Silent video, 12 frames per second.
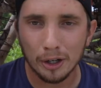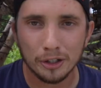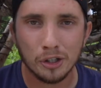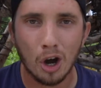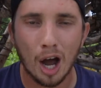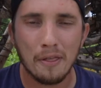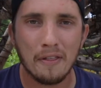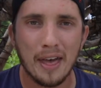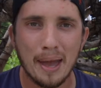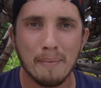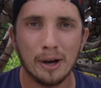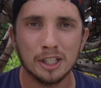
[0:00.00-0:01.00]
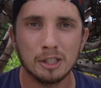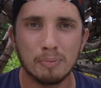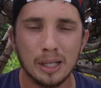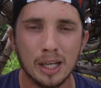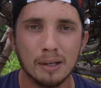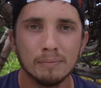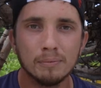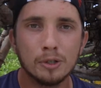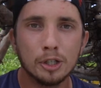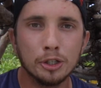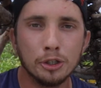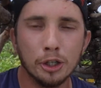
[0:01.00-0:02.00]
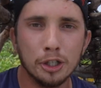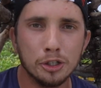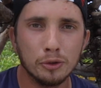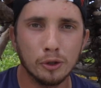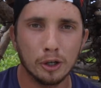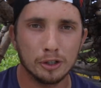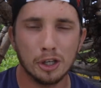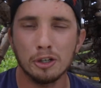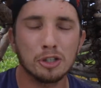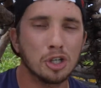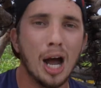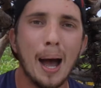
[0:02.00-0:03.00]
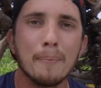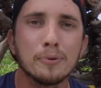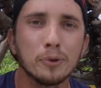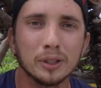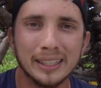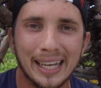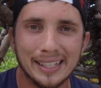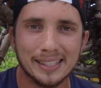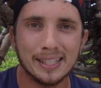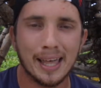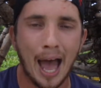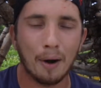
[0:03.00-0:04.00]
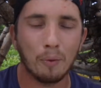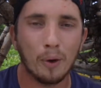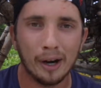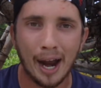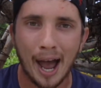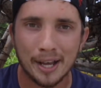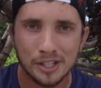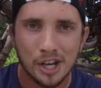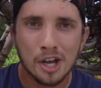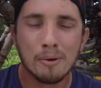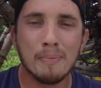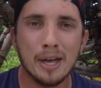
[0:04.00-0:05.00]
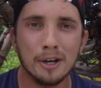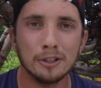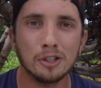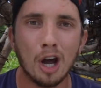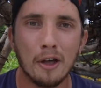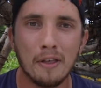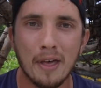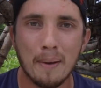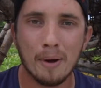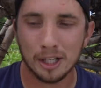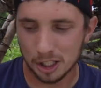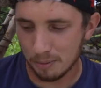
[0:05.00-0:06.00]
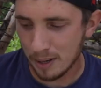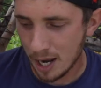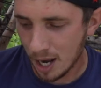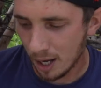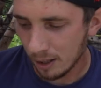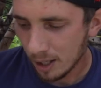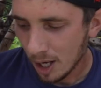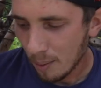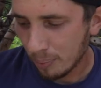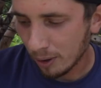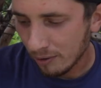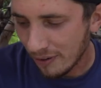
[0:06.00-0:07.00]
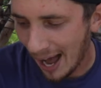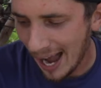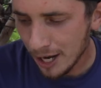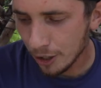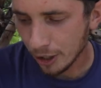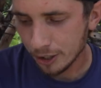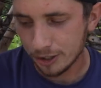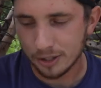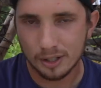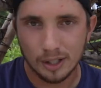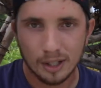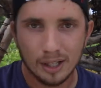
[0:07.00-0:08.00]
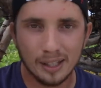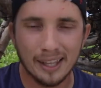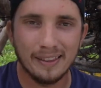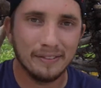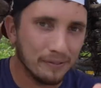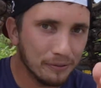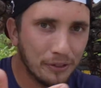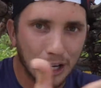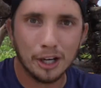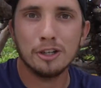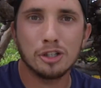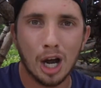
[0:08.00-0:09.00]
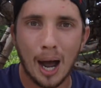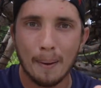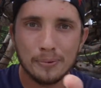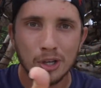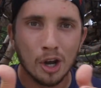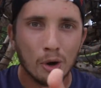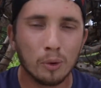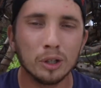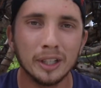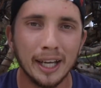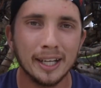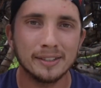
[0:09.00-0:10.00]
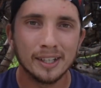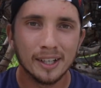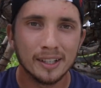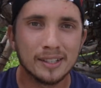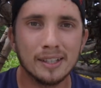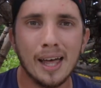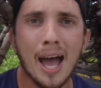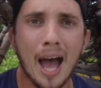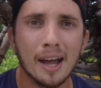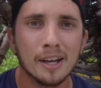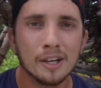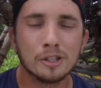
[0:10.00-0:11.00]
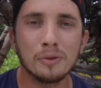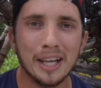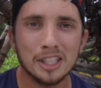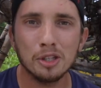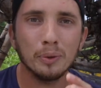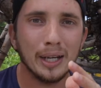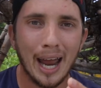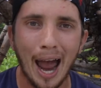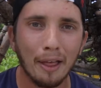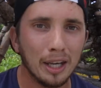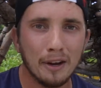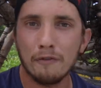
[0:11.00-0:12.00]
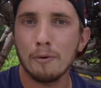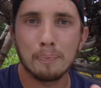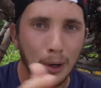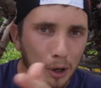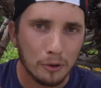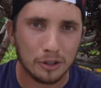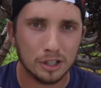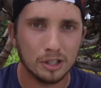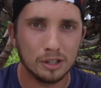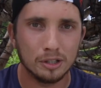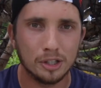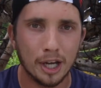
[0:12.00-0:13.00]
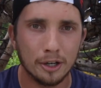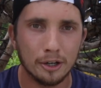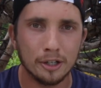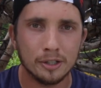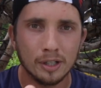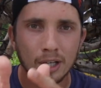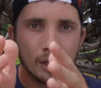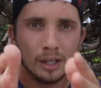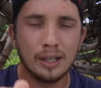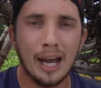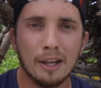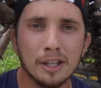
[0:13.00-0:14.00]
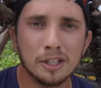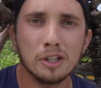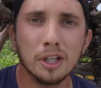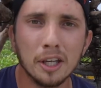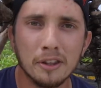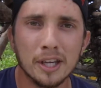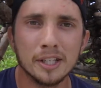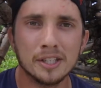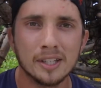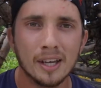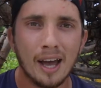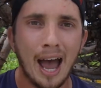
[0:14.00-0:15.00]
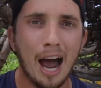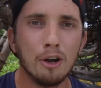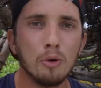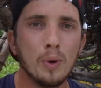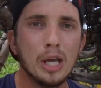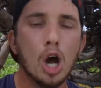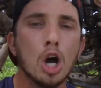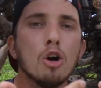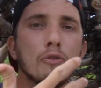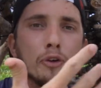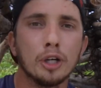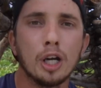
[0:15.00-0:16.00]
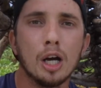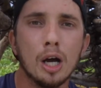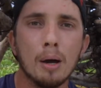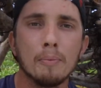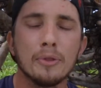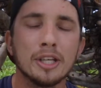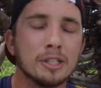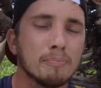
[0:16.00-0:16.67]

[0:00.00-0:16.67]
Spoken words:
are taught that they must be nurturers. Their jobs relate to that, whereas men are taught that they must be providers. Their jobs relate to that. So that's the reality for both genders. Now let's look at this. How do we overcome this